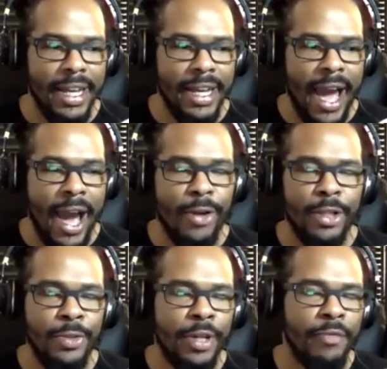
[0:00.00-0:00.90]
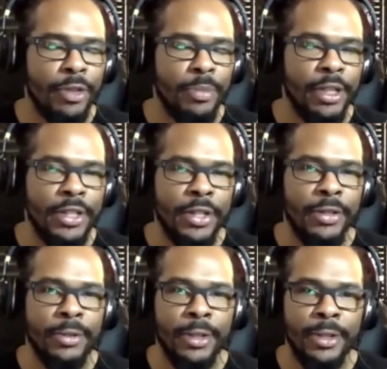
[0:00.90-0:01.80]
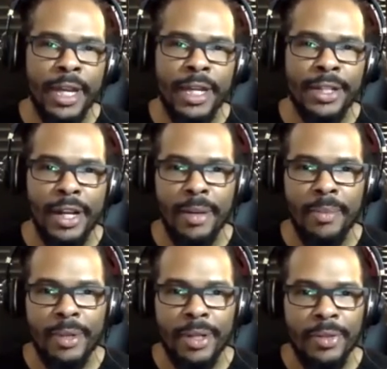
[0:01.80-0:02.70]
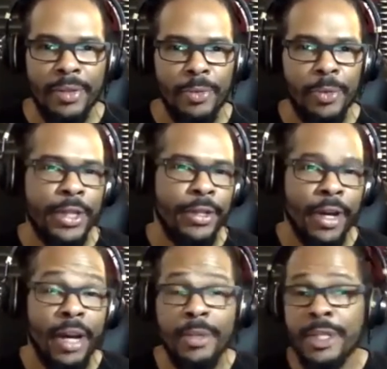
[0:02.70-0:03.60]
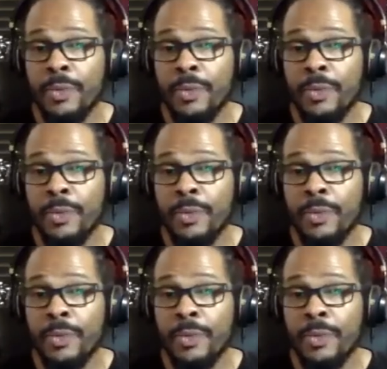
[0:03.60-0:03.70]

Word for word: how do you comfortably juggle your day job with your hobbies and